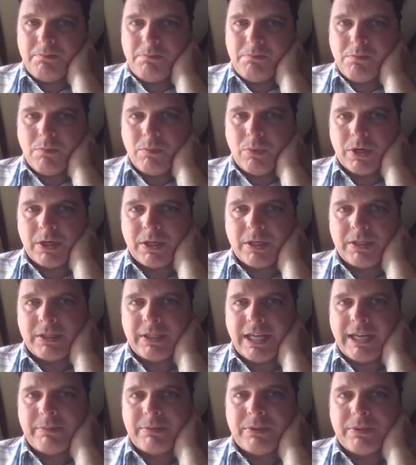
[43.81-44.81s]
we're going to
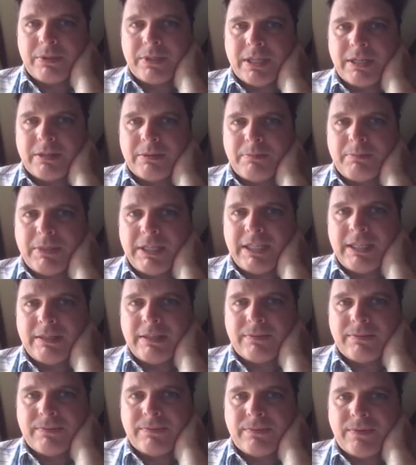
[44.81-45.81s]
label letter
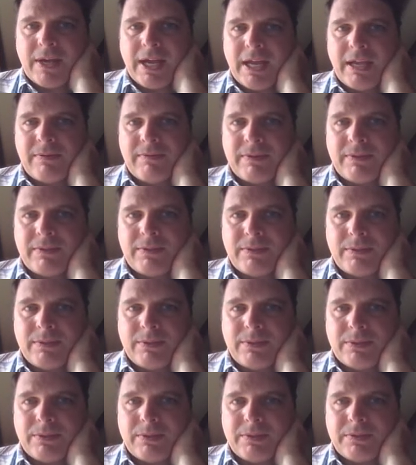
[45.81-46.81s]
B 5
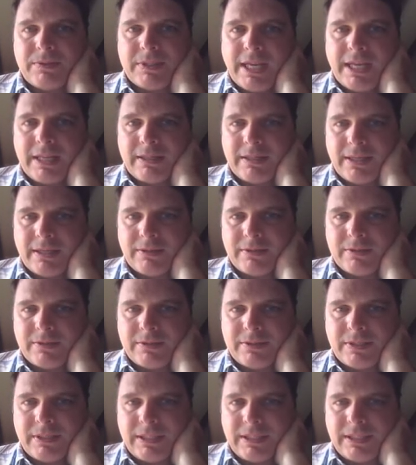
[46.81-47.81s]
2/3 and letter
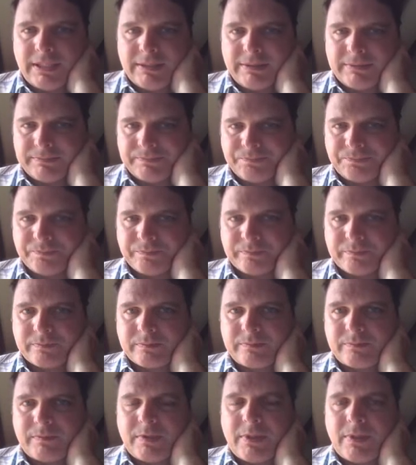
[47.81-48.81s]
C
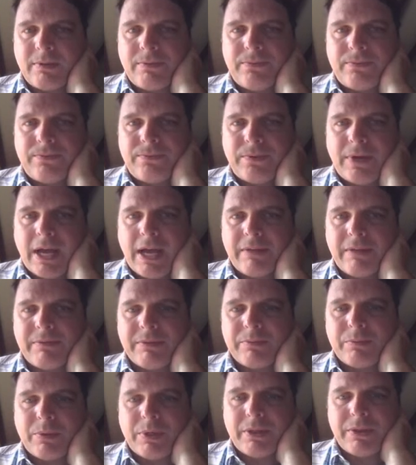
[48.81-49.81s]
5
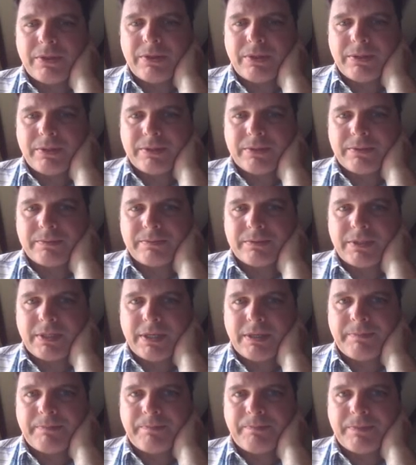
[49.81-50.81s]
1/3.
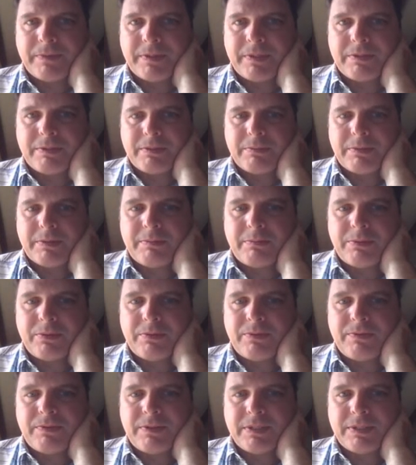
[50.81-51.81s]
Okay. So I'm going to
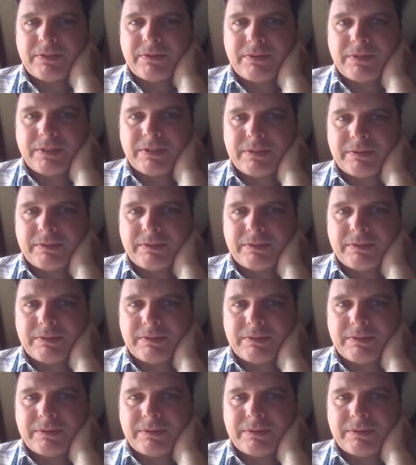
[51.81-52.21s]
move this.